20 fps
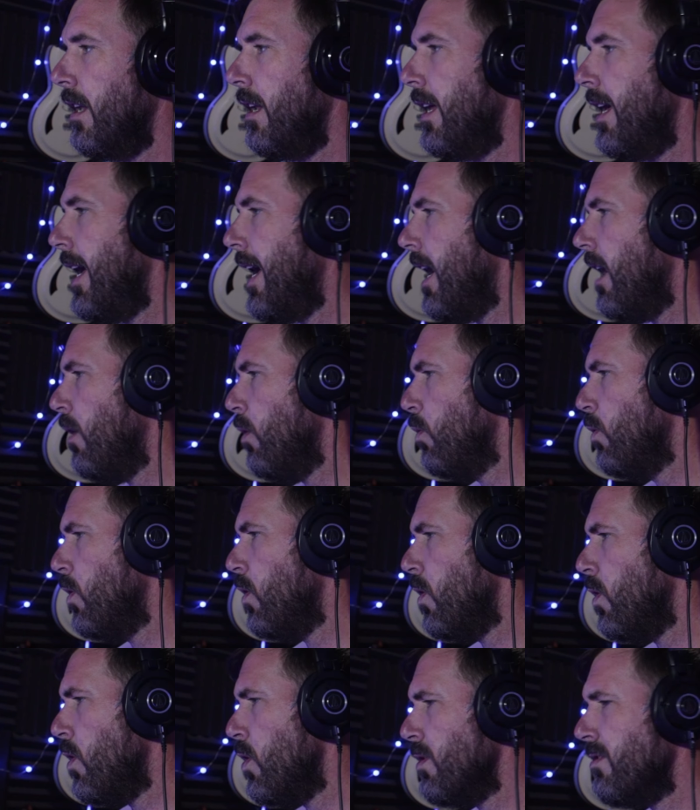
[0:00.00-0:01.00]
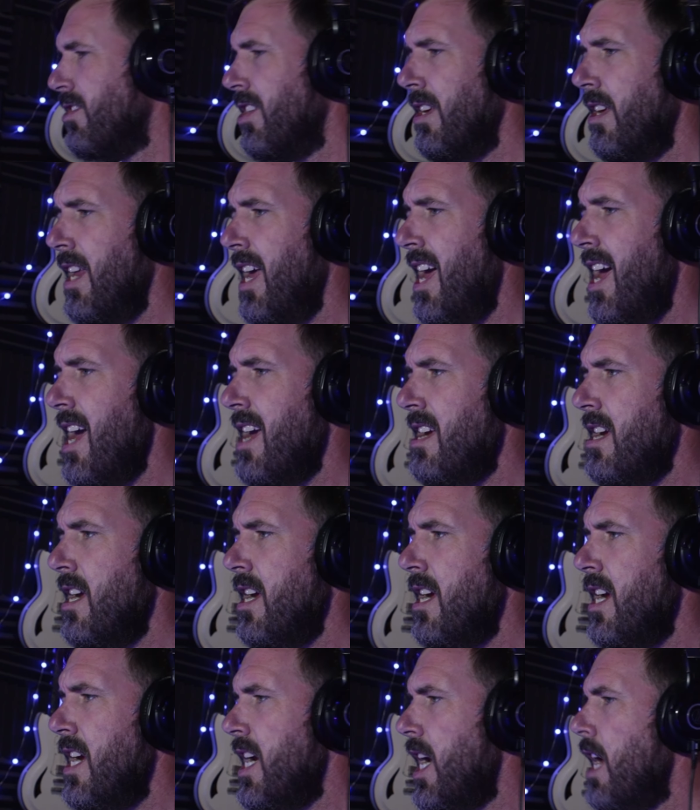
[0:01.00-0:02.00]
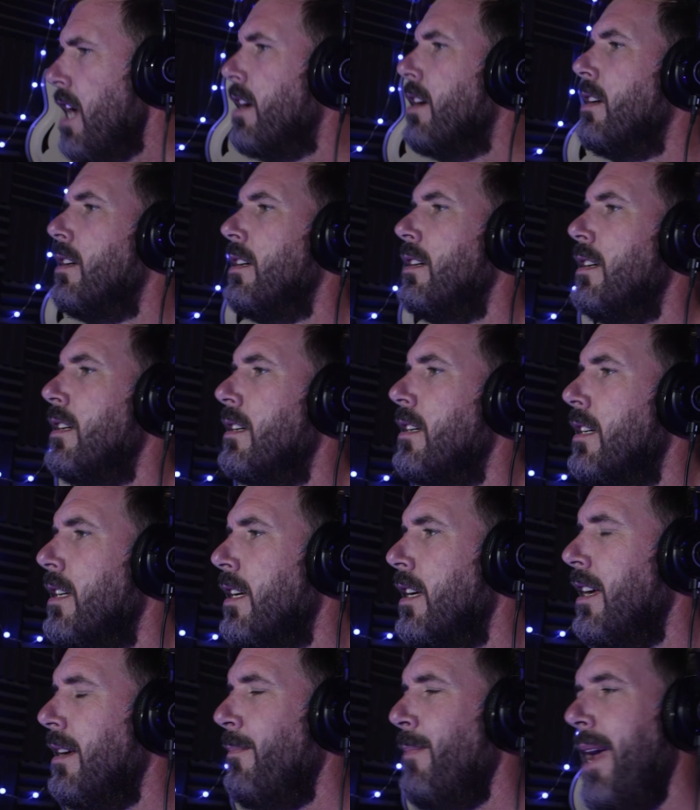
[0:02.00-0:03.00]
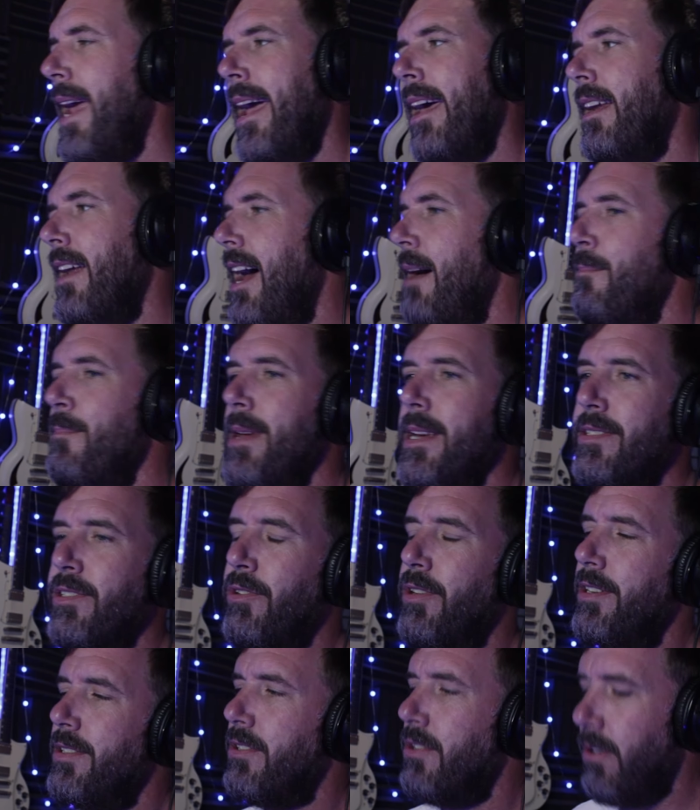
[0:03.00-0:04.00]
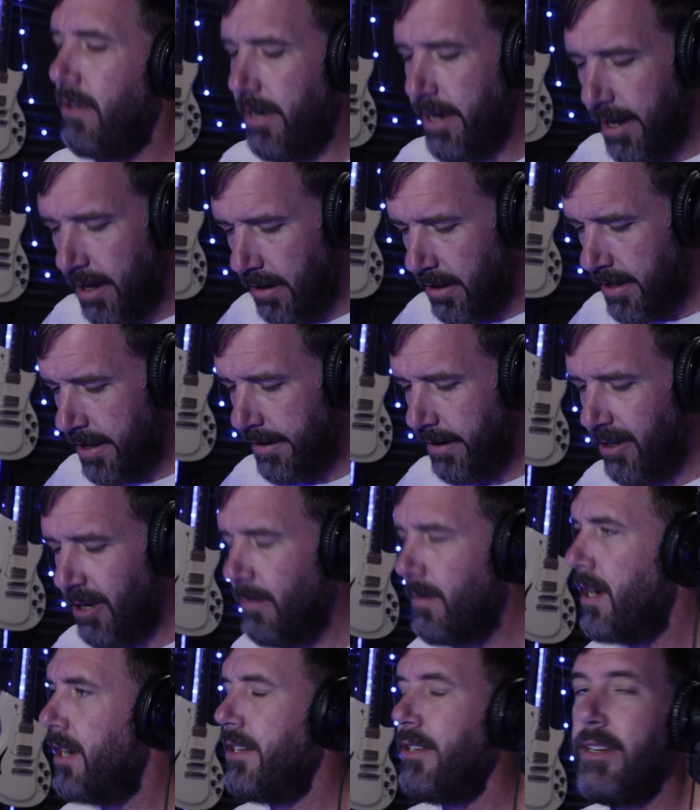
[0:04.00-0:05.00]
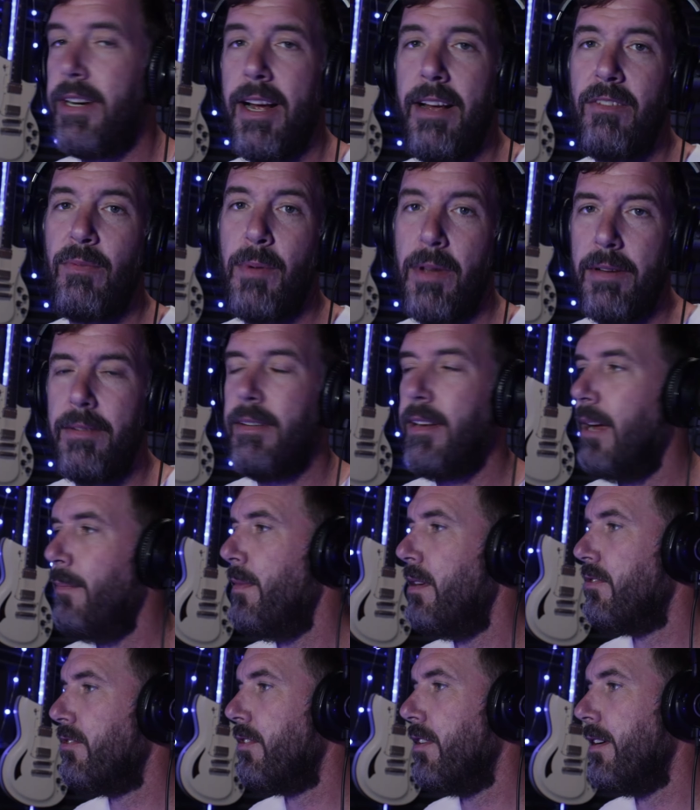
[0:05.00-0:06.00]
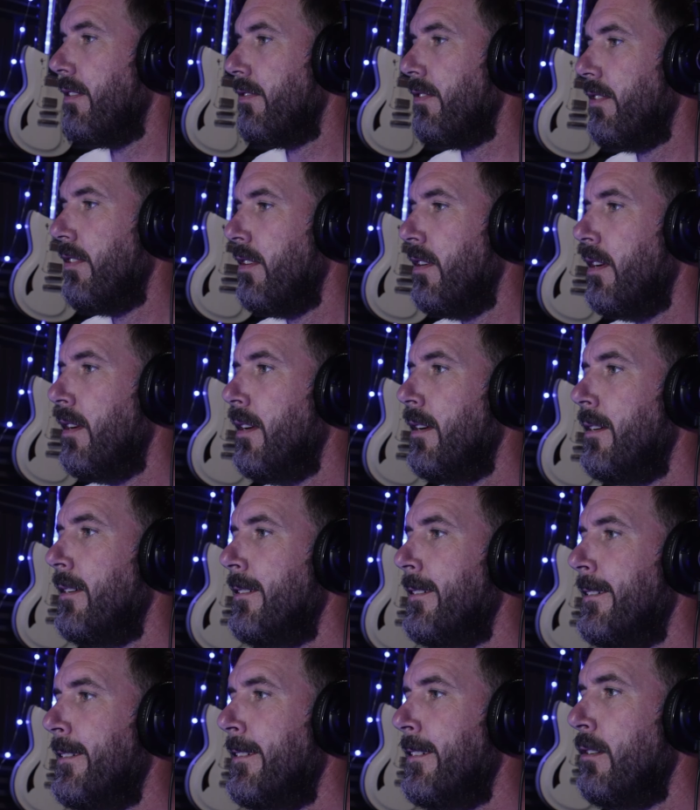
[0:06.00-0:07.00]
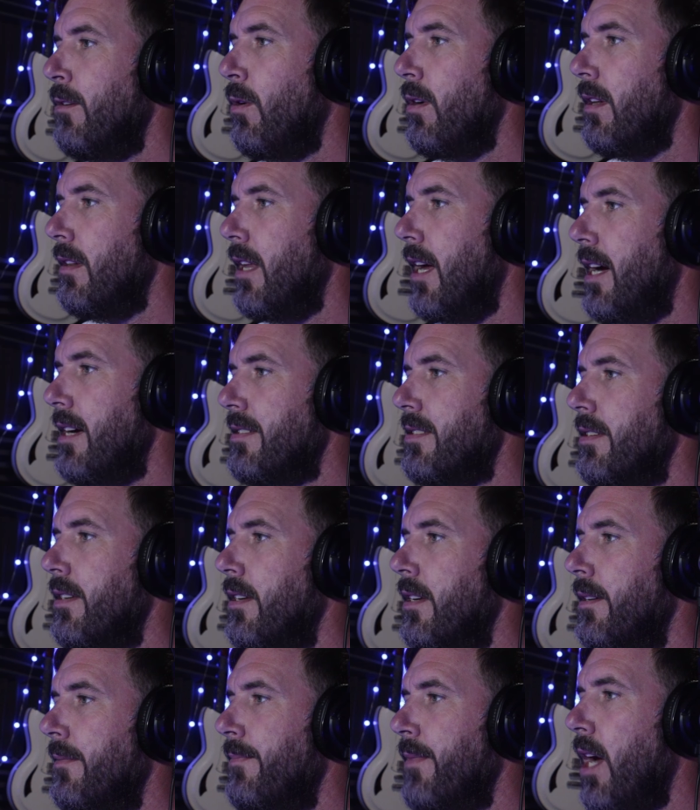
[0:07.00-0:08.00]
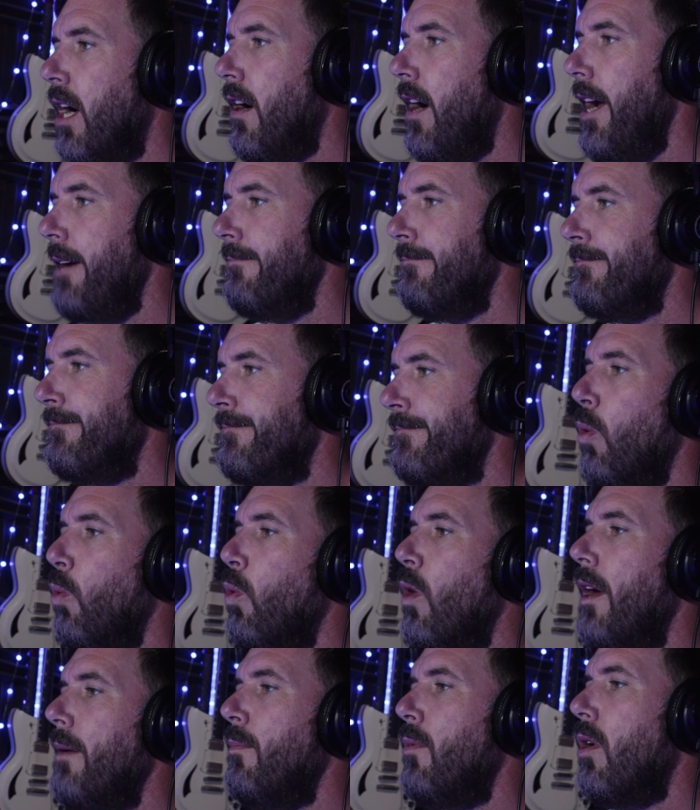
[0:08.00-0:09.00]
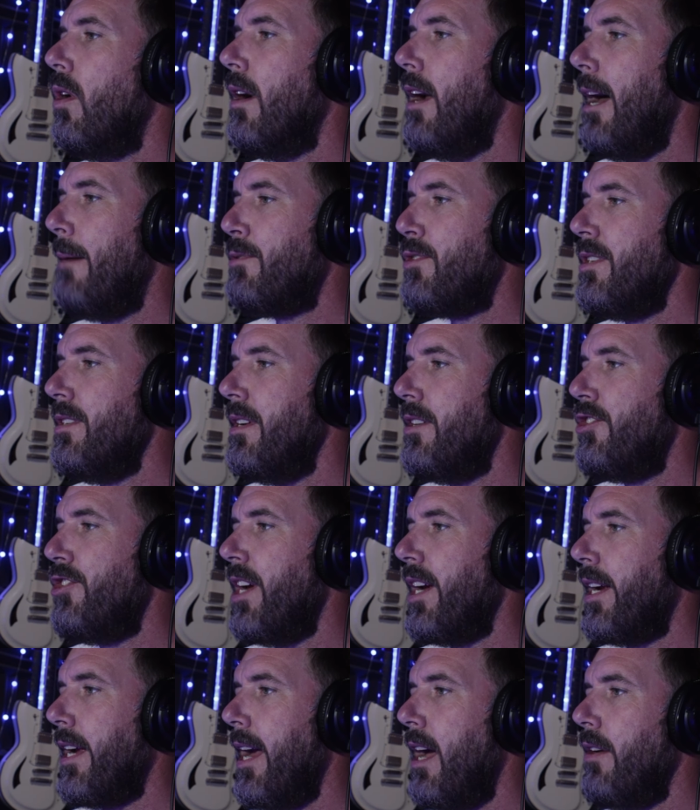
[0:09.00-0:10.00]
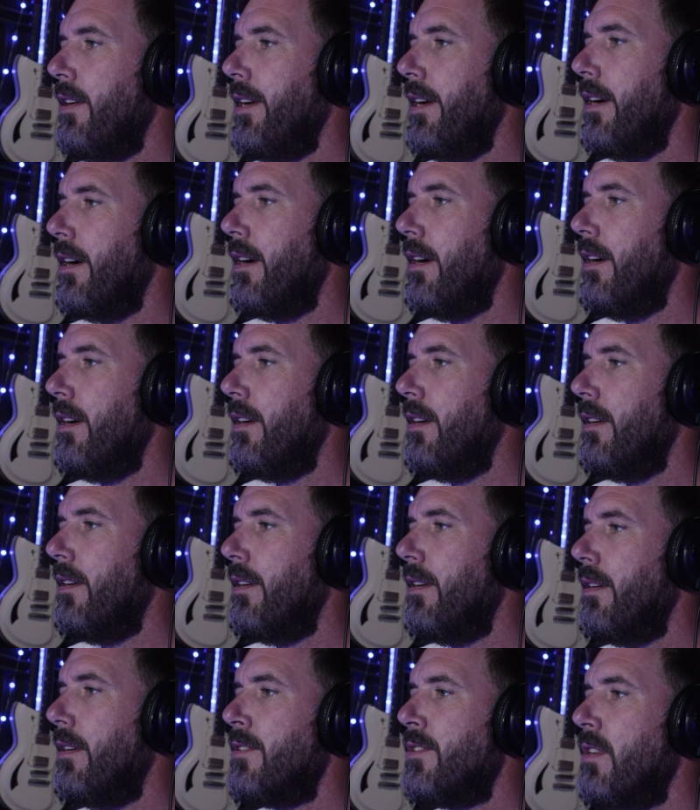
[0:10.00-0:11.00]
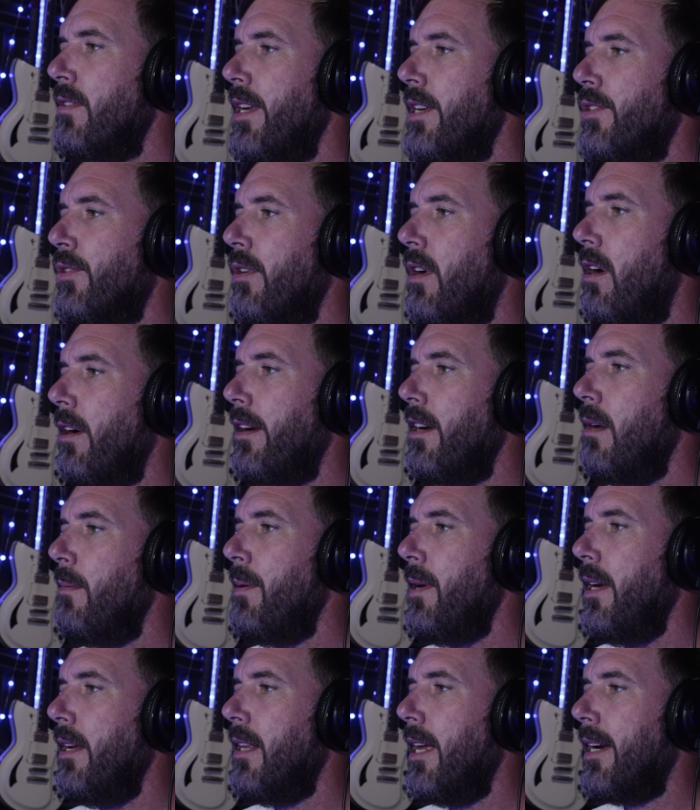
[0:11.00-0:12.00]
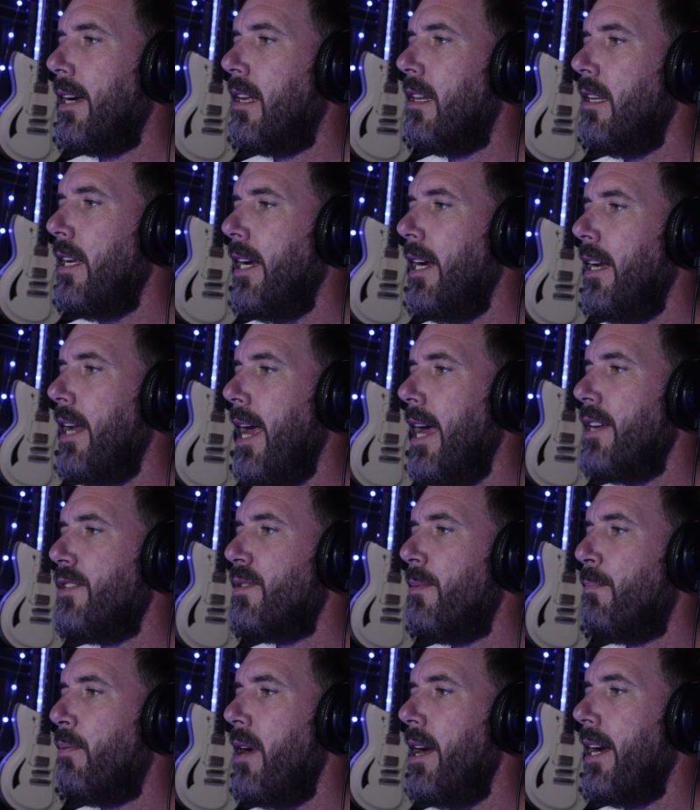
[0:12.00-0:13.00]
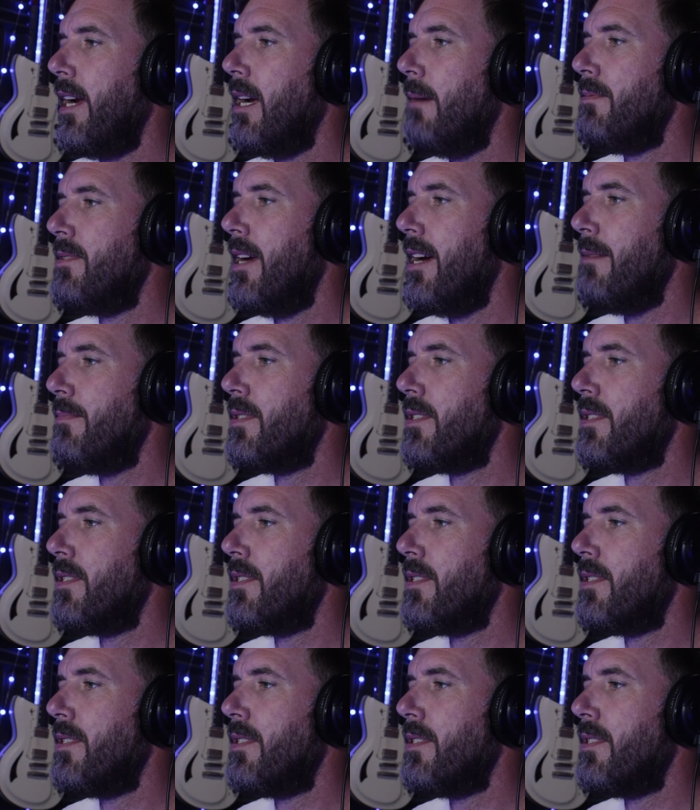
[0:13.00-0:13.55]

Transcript: I woke today. Man, I miss Chris Cornell. I don't know about you guys, but I miss Chris. What a loss. All right, one more option to check out here. So these are all going to be like clean edge of breakup type